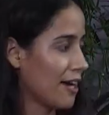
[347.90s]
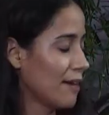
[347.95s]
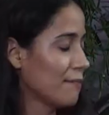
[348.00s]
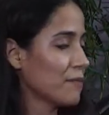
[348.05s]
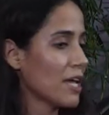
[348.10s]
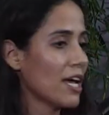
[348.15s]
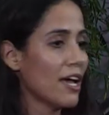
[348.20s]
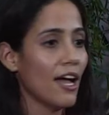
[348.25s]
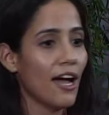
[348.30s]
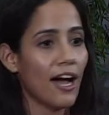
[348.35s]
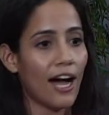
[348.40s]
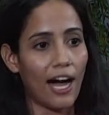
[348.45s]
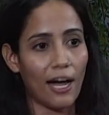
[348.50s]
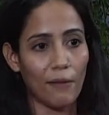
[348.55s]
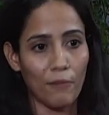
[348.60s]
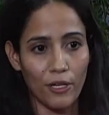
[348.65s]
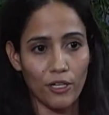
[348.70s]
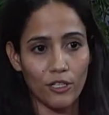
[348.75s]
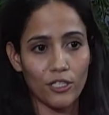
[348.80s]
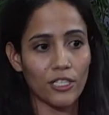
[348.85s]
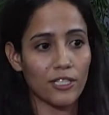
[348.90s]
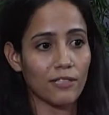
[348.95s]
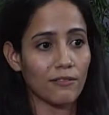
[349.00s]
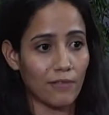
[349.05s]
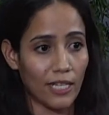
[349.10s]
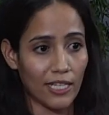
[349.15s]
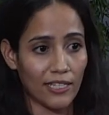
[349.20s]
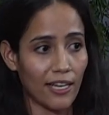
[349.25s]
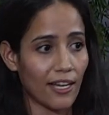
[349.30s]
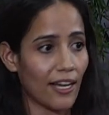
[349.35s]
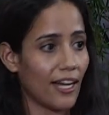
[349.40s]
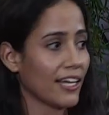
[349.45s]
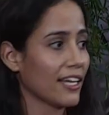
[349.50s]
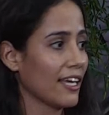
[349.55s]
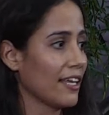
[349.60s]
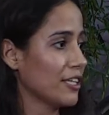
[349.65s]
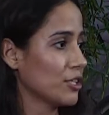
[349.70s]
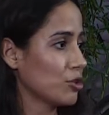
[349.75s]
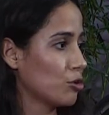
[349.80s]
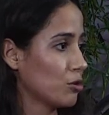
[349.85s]
I just don't want to
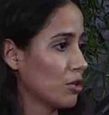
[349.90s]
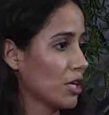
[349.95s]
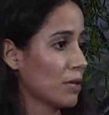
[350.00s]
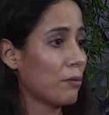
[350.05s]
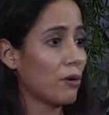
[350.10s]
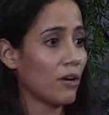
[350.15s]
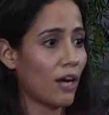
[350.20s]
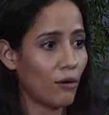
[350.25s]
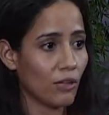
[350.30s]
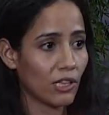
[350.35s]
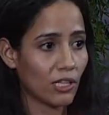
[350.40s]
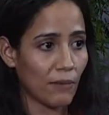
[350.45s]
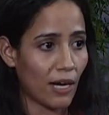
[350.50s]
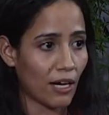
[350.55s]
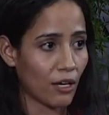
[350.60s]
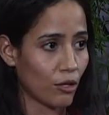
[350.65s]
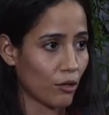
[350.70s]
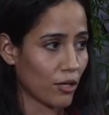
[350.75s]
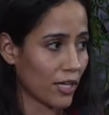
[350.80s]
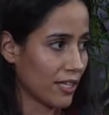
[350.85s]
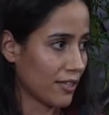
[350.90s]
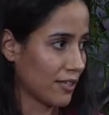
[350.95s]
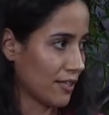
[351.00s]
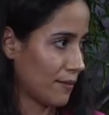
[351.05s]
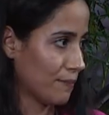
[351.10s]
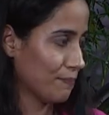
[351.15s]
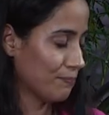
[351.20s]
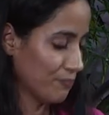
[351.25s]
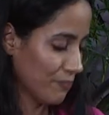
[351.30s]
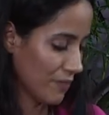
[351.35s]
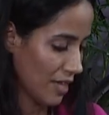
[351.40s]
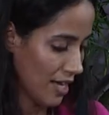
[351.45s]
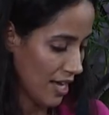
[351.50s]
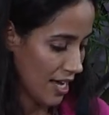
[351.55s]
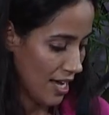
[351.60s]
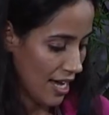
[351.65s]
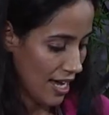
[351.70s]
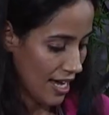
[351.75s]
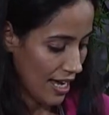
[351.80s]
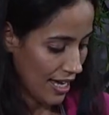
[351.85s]
remember that I'm a
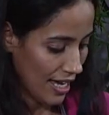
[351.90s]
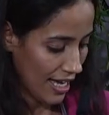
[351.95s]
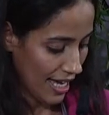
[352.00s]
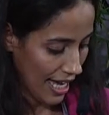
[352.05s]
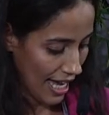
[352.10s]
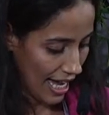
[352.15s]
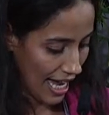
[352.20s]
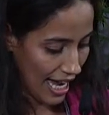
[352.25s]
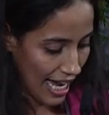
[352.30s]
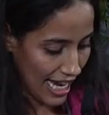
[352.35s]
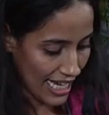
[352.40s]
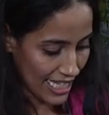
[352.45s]
refugee